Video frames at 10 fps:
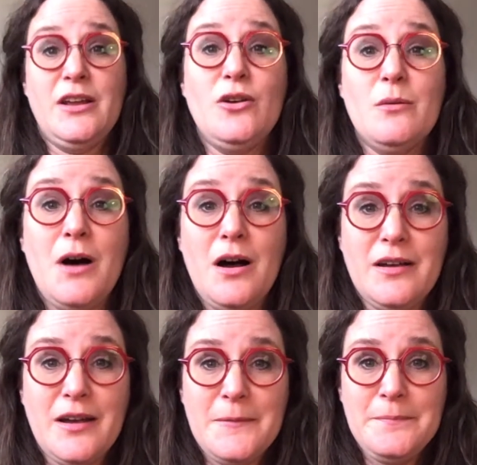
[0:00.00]
your
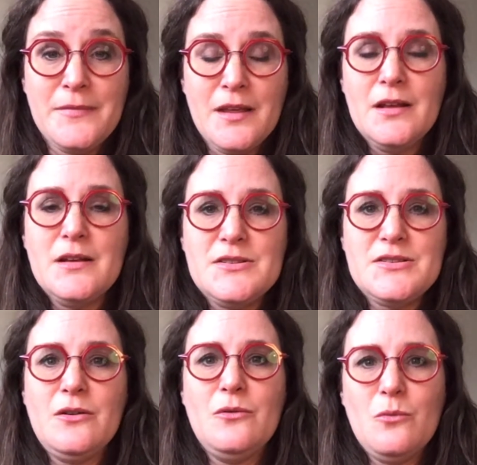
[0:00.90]
marker.
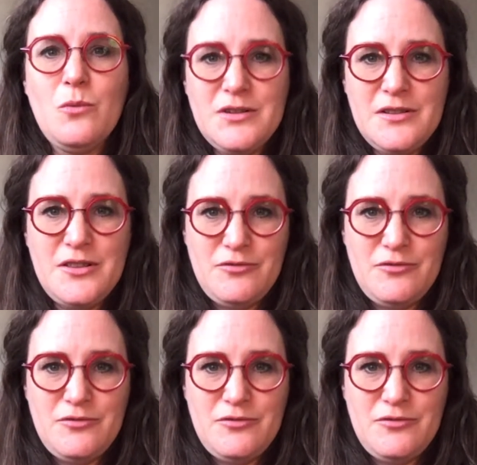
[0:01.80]
So, what are the three